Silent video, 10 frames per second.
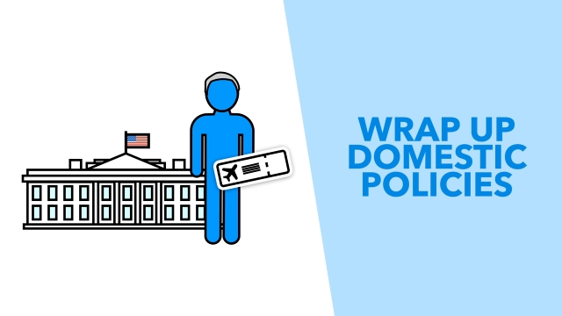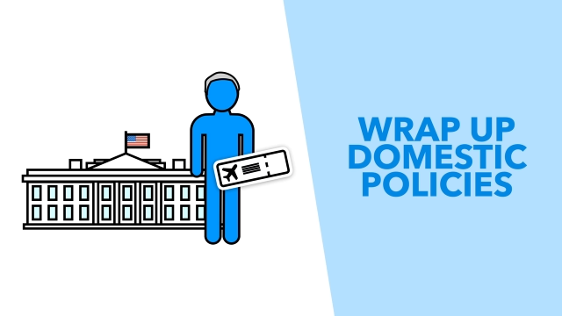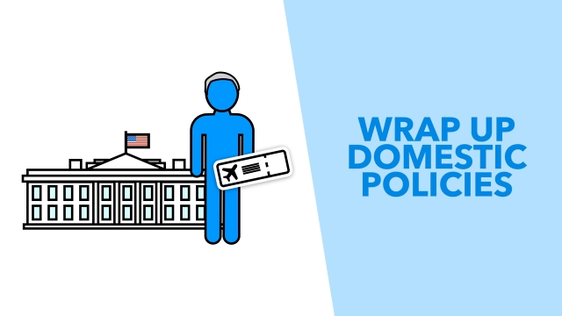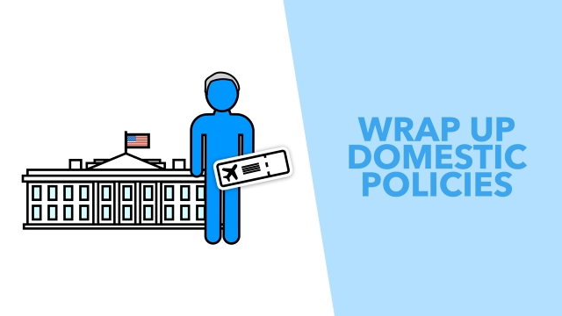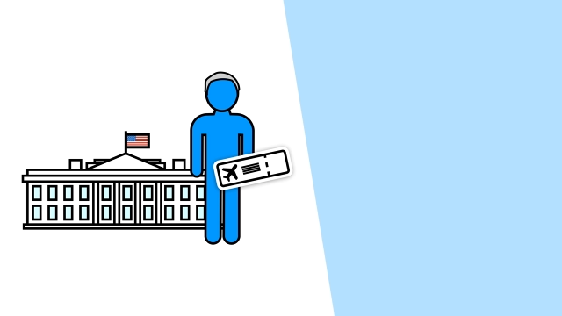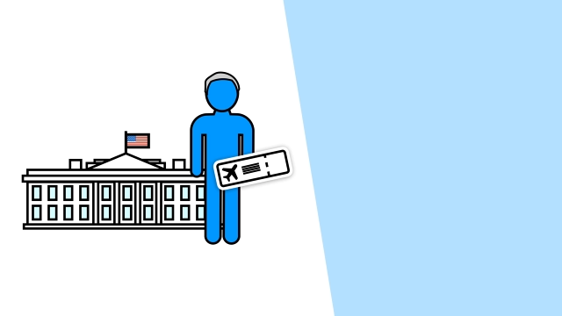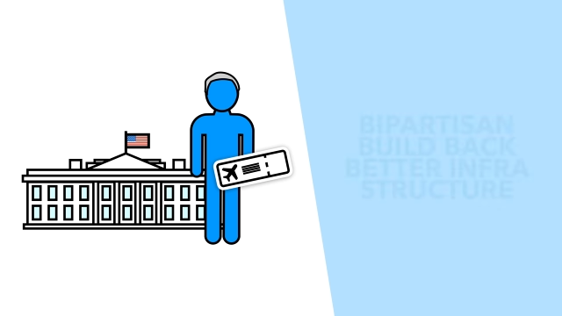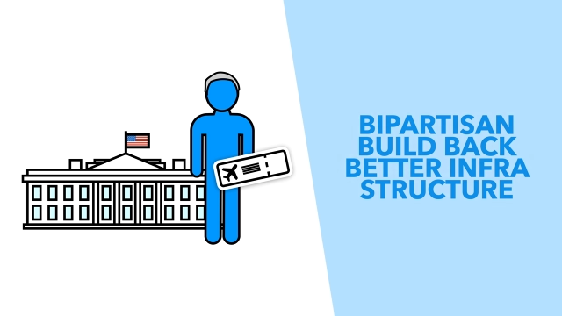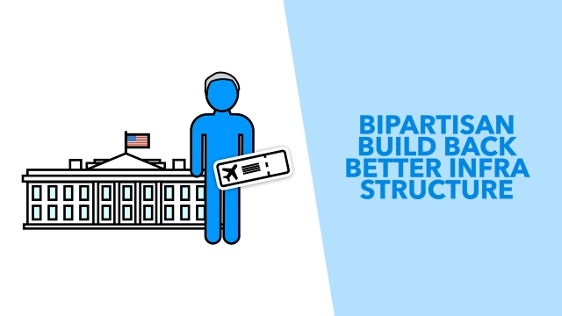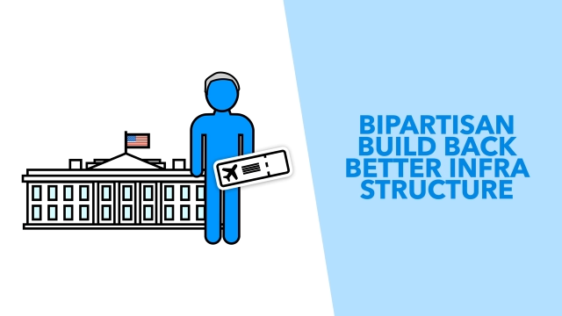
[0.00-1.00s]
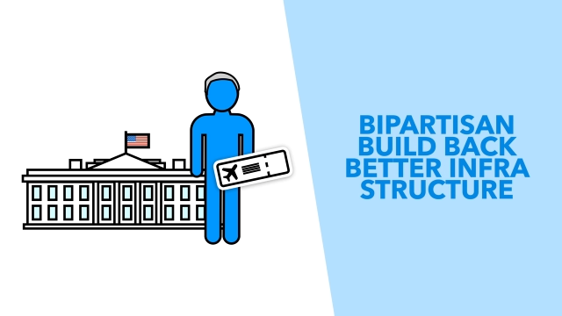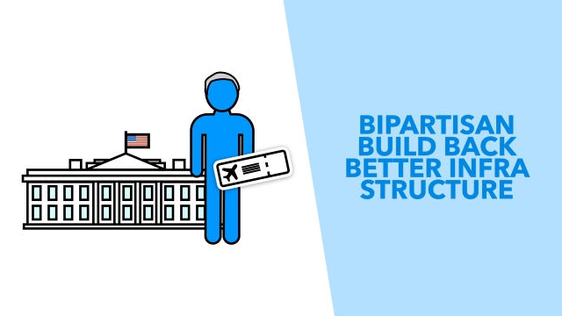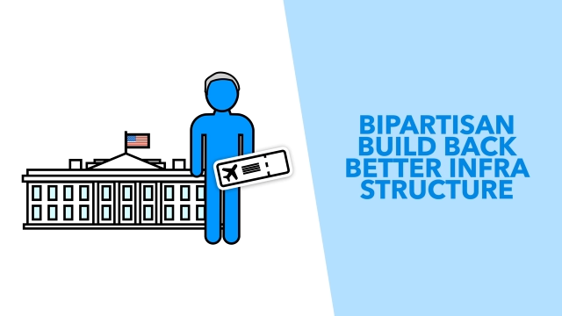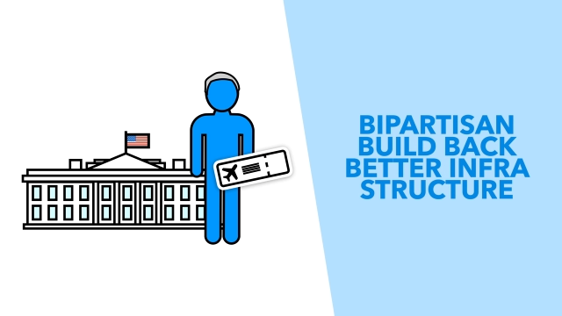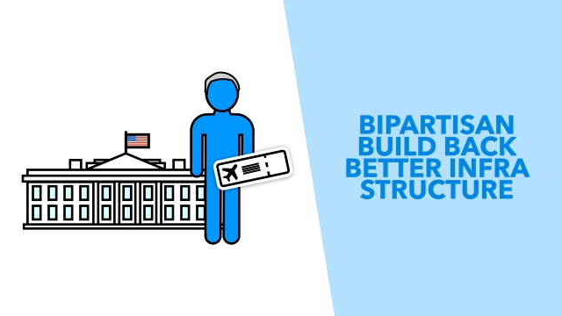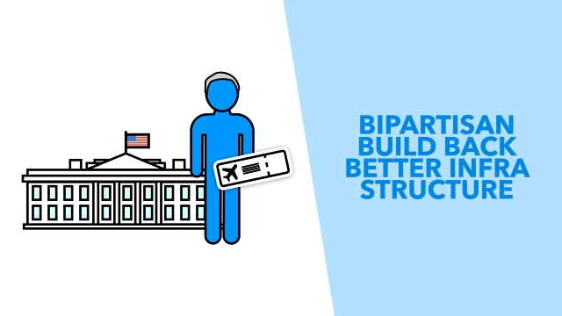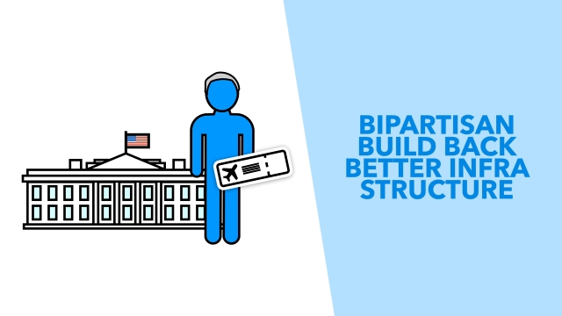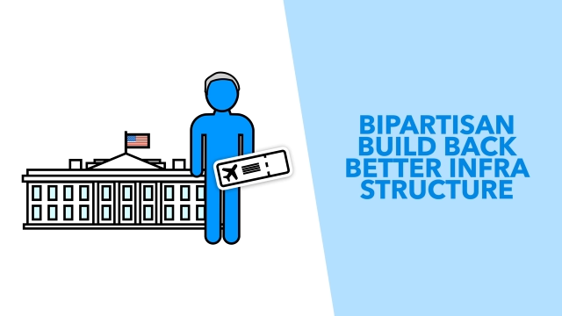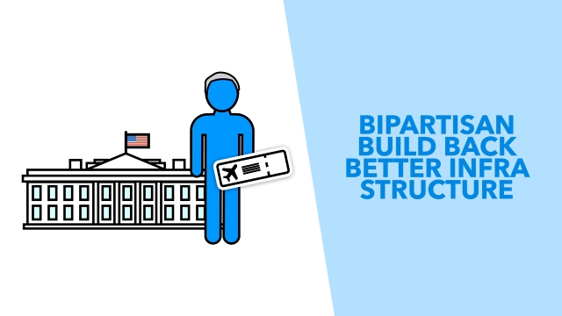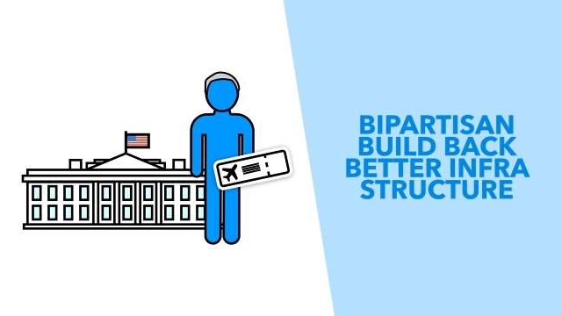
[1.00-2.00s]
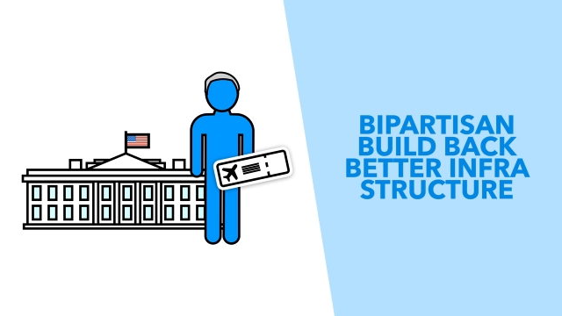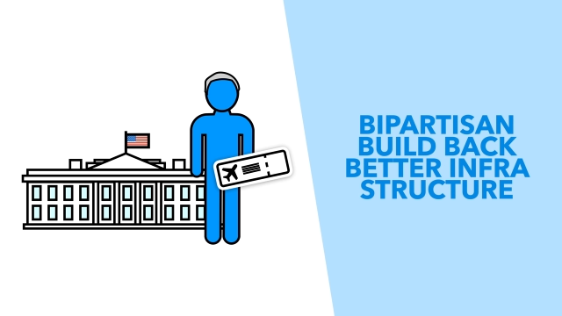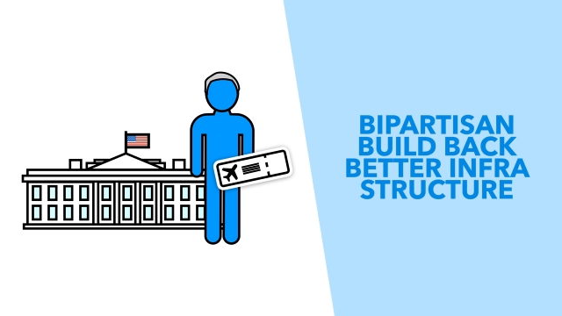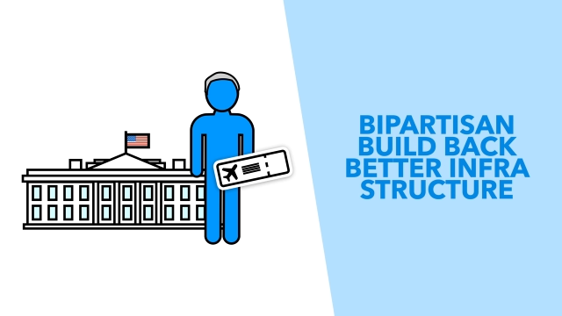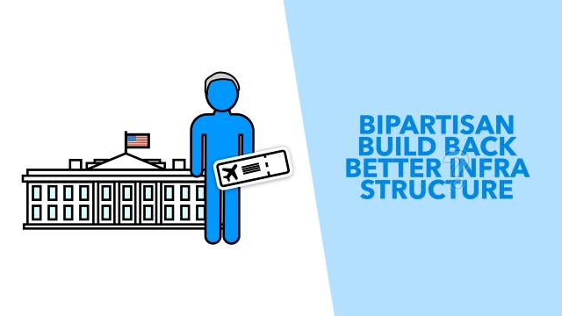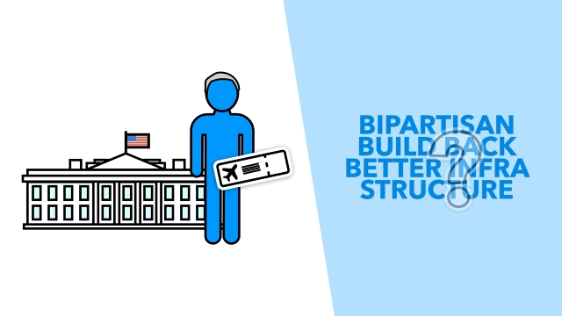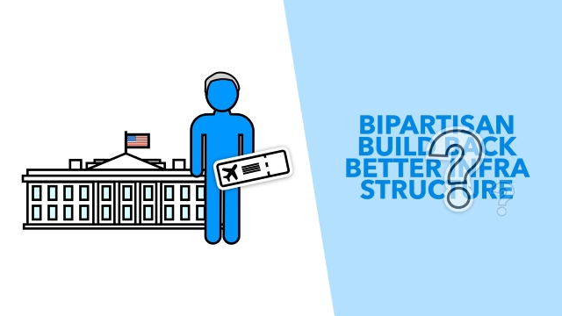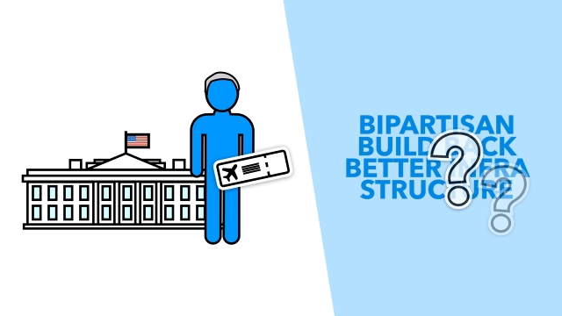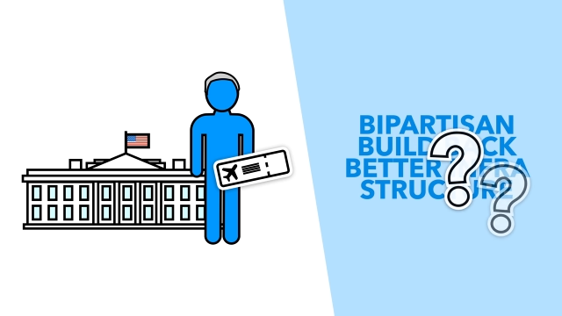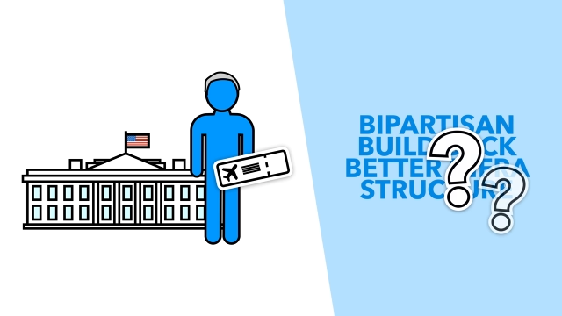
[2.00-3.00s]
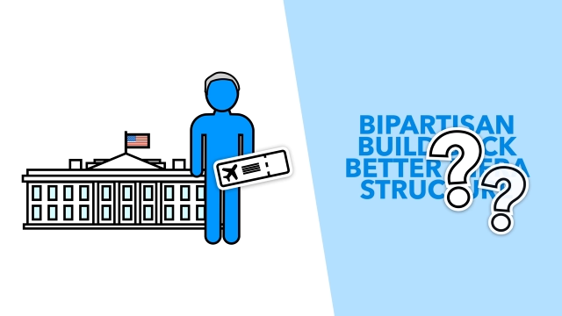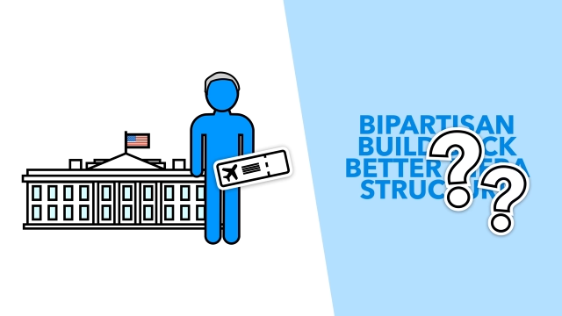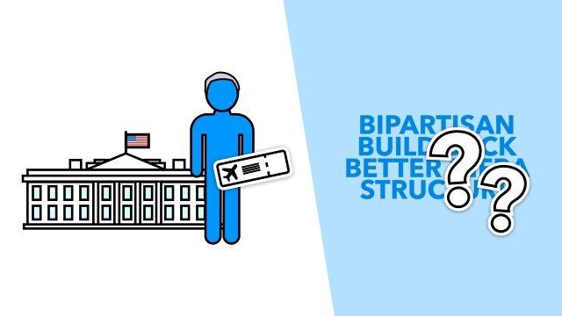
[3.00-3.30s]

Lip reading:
No face is visible, so there are no lips to read.